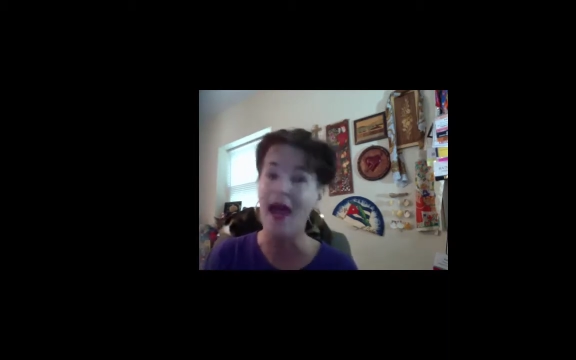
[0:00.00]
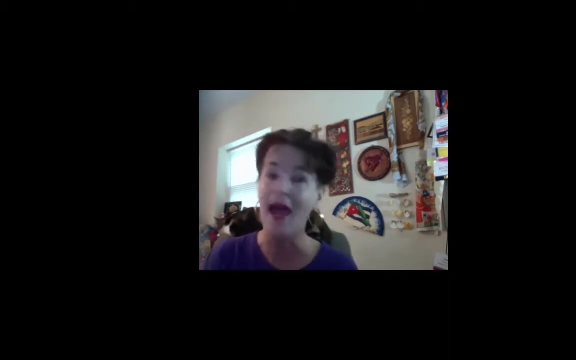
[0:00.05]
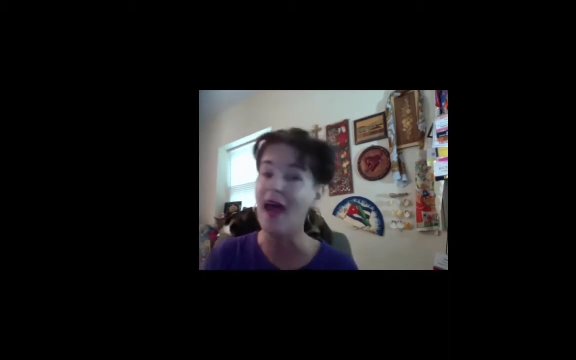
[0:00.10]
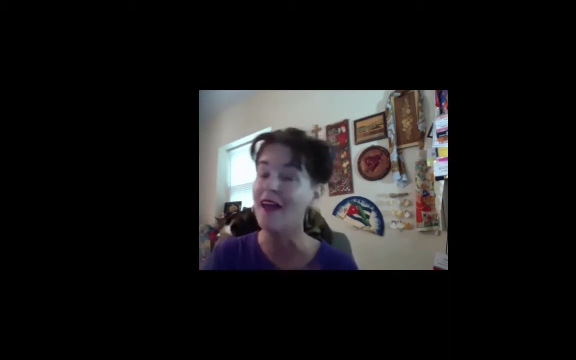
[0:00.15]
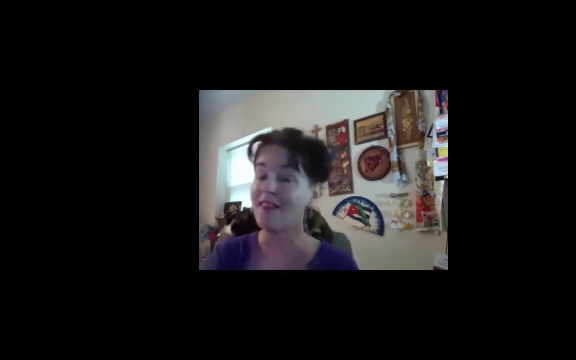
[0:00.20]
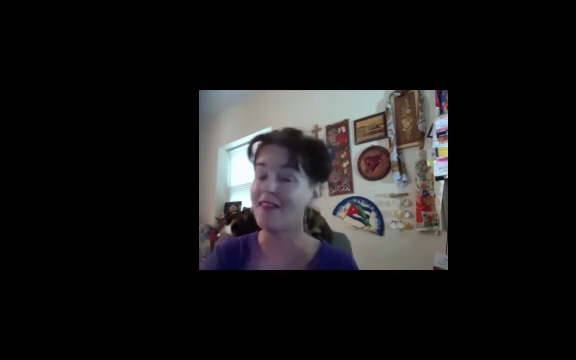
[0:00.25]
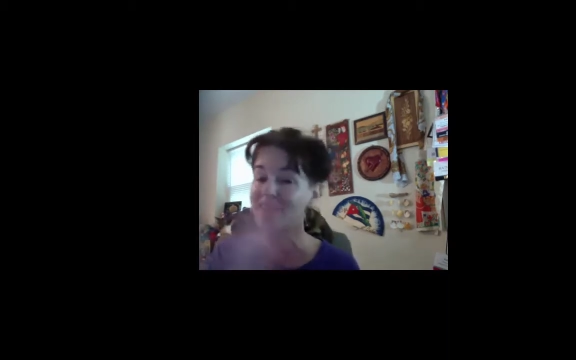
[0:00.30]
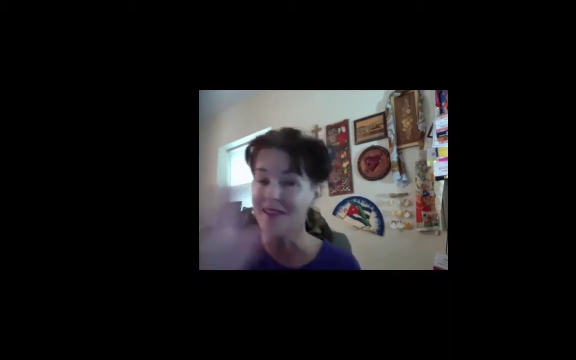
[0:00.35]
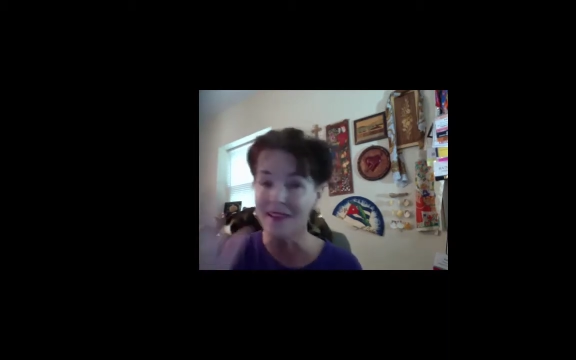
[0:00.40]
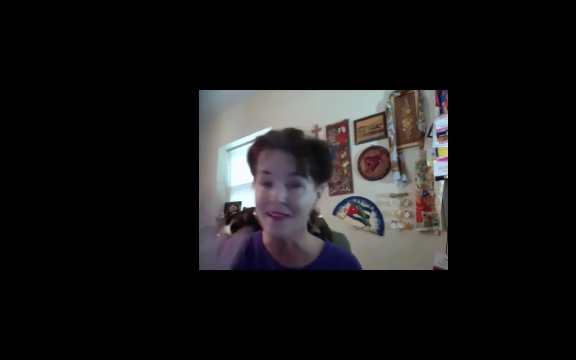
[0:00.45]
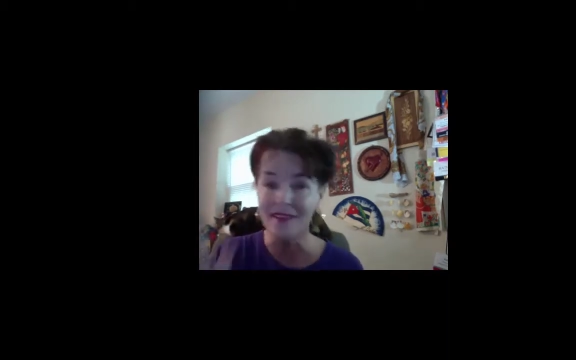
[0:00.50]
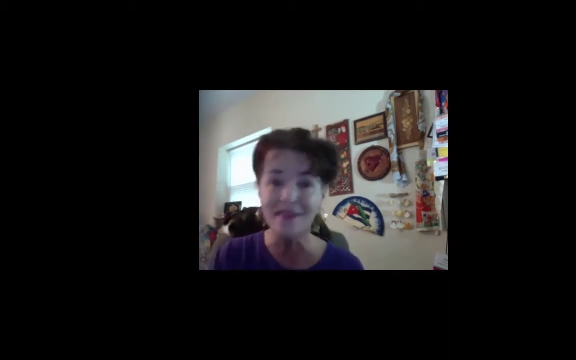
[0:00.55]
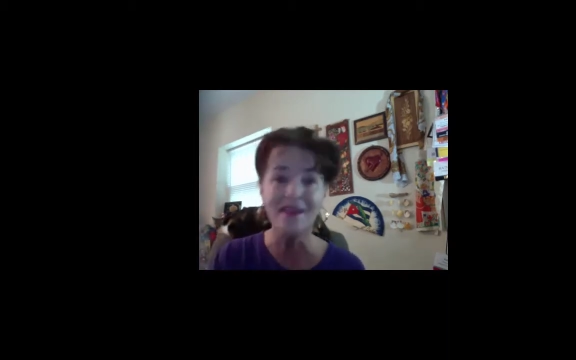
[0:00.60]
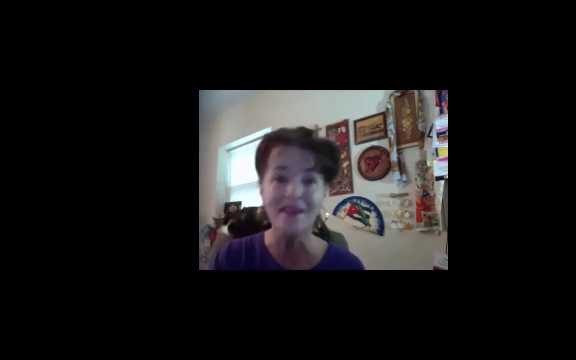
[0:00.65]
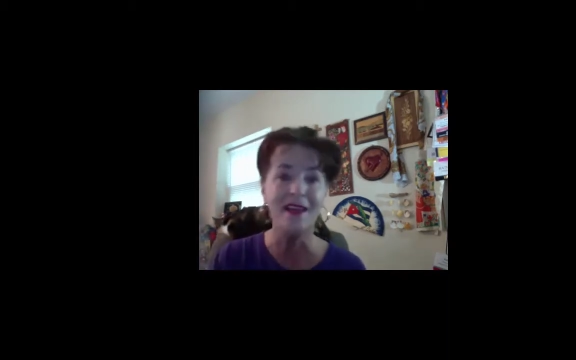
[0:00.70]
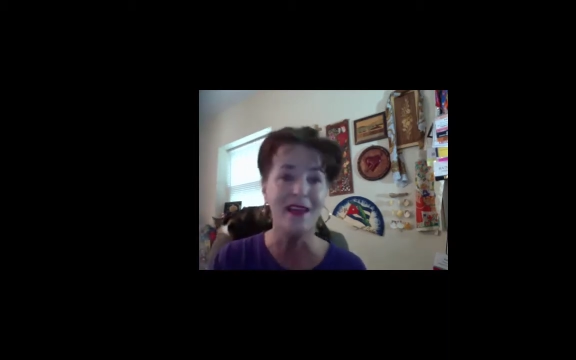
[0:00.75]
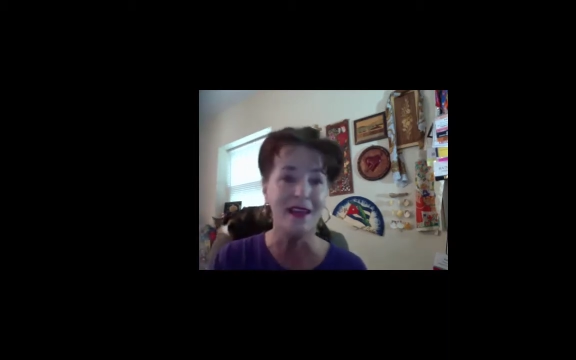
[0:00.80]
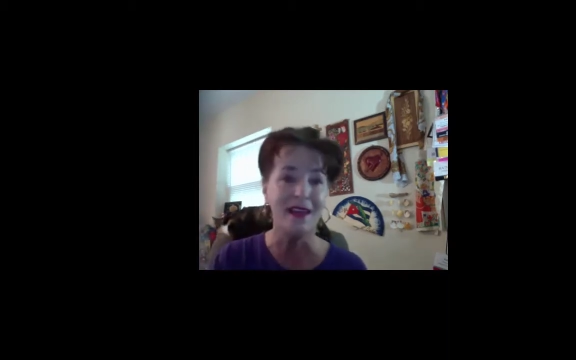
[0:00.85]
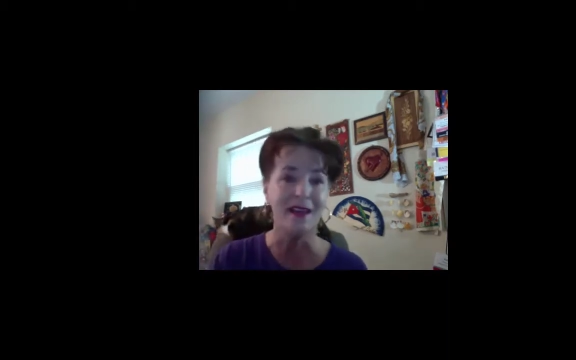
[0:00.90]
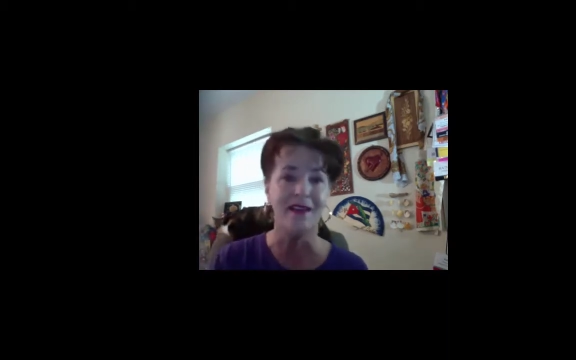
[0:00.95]
as
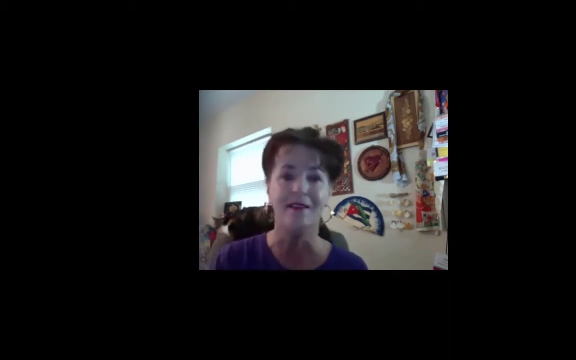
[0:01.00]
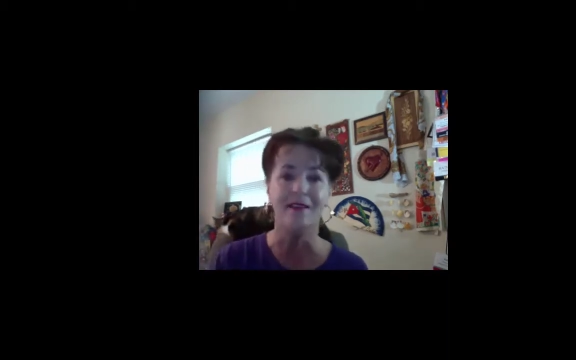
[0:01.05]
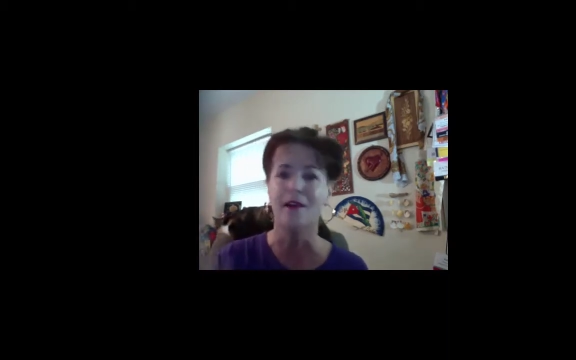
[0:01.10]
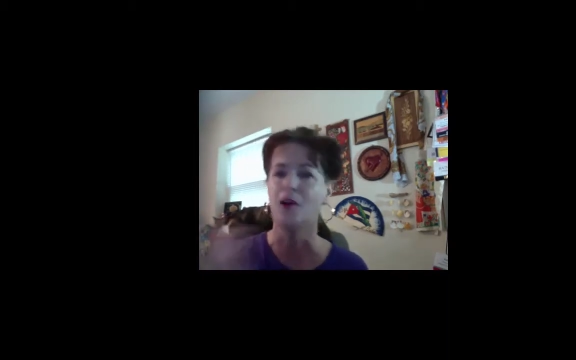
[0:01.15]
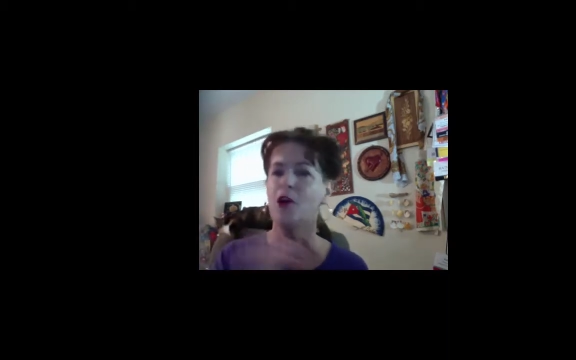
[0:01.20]
Disney is,